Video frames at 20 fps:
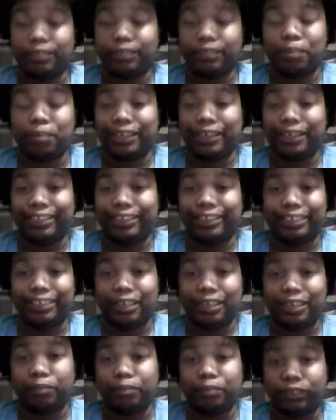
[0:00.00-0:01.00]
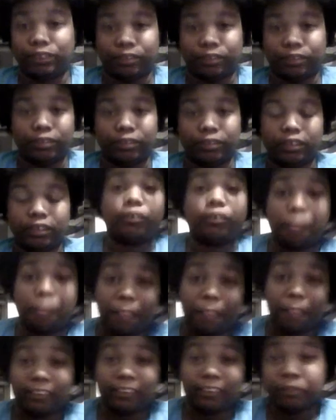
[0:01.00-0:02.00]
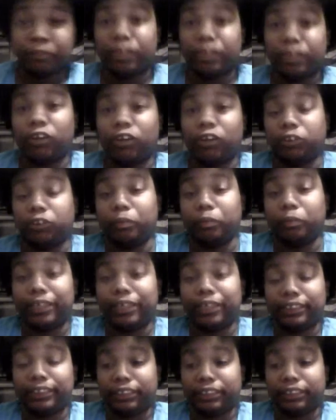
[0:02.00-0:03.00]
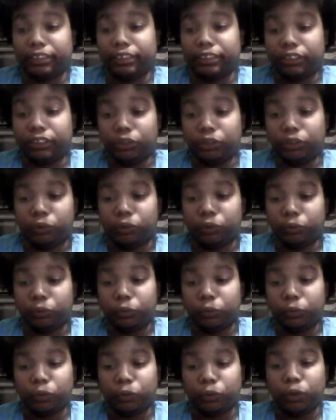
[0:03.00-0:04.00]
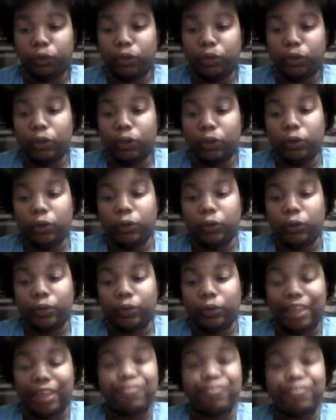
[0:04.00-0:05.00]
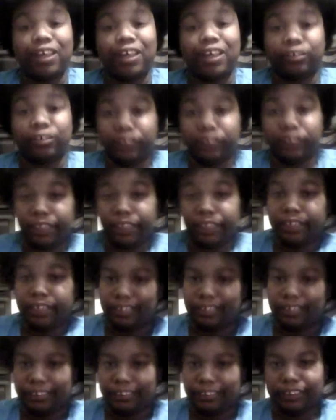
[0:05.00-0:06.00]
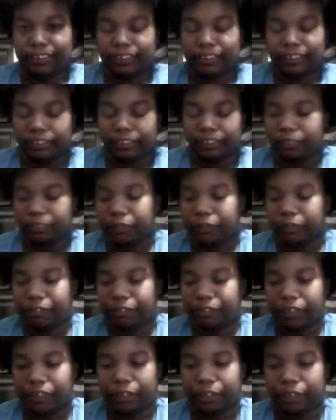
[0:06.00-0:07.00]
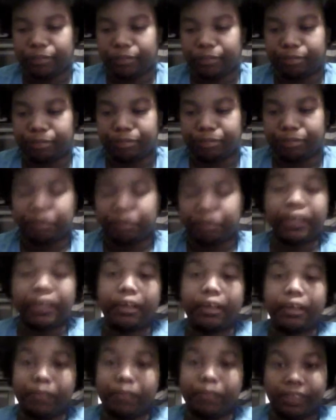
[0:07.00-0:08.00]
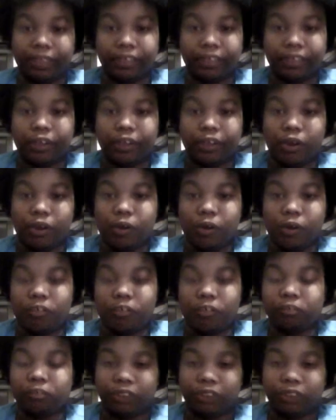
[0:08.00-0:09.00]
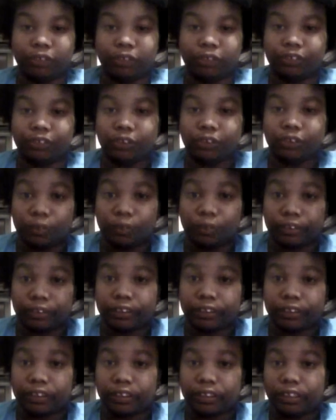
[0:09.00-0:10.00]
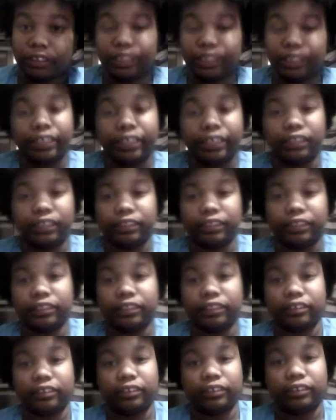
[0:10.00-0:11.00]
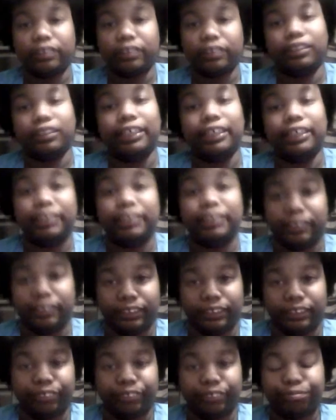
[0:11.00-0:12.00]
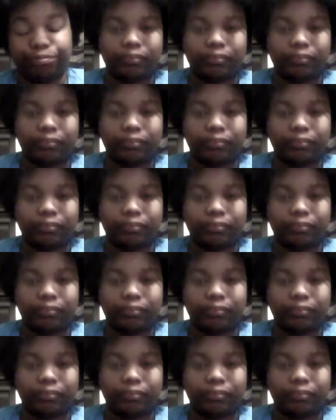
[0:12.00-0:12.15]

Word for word: by the end of the episode. To me, it also plays into that final scene of the season with um Pete coming in with Michonne's sword and killing an innocent.